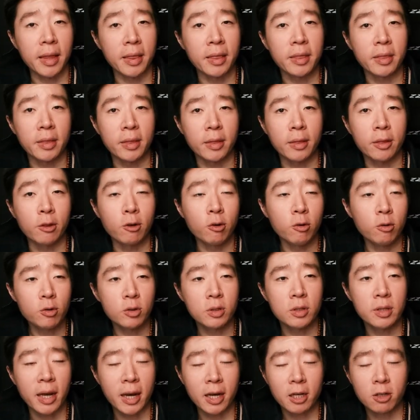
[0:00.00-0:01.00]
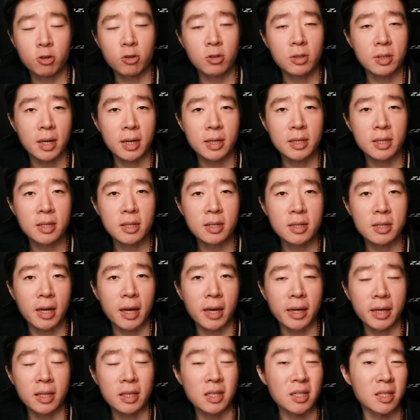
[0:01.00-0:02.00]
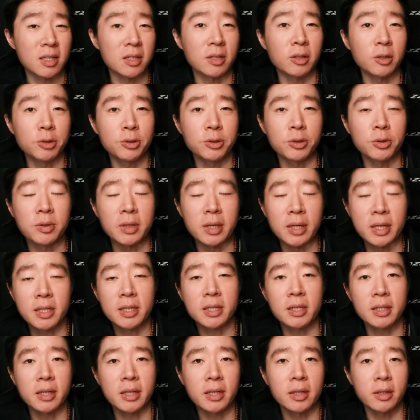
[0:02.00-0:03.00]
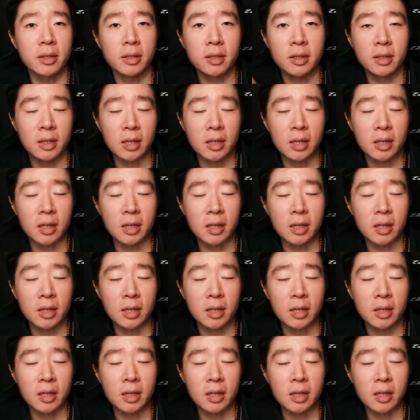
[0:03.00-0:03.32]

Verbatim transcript: And those exercises I can still do easily